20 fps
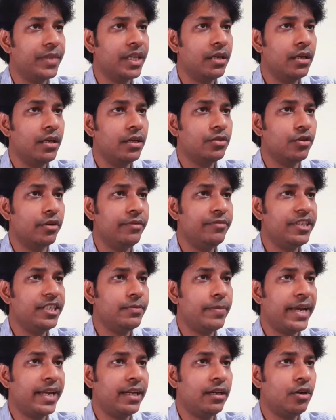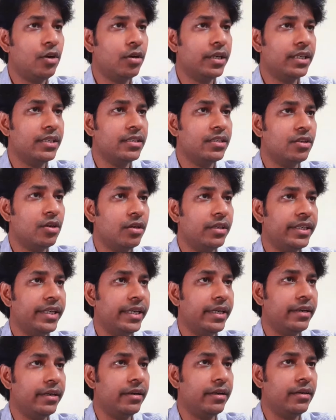So if this padlock is not
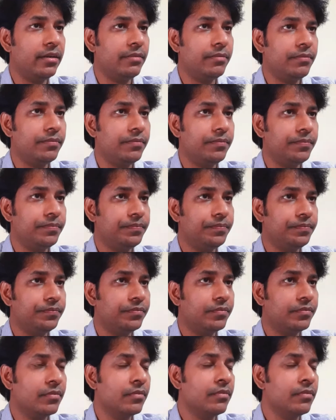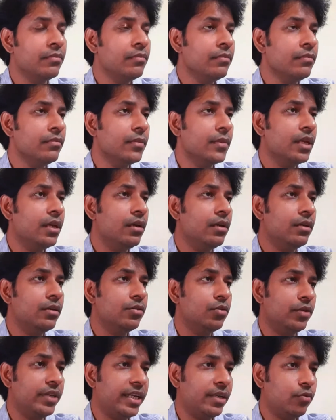there, so that
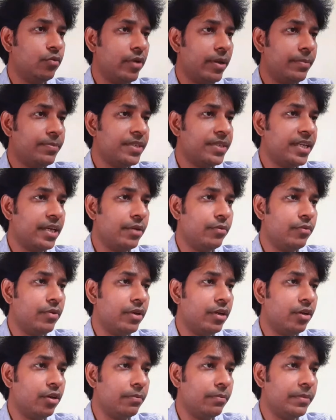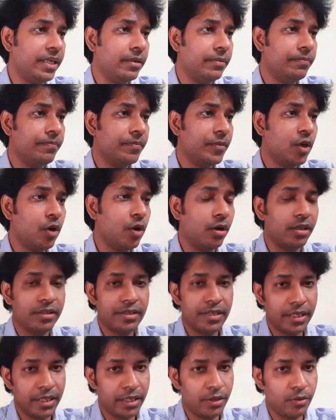website will not be called secure, and
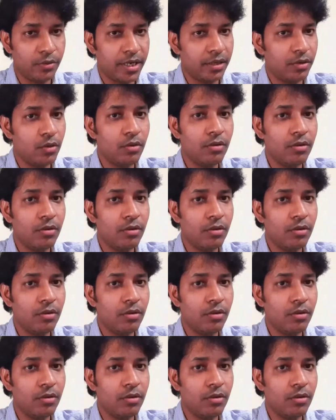Google will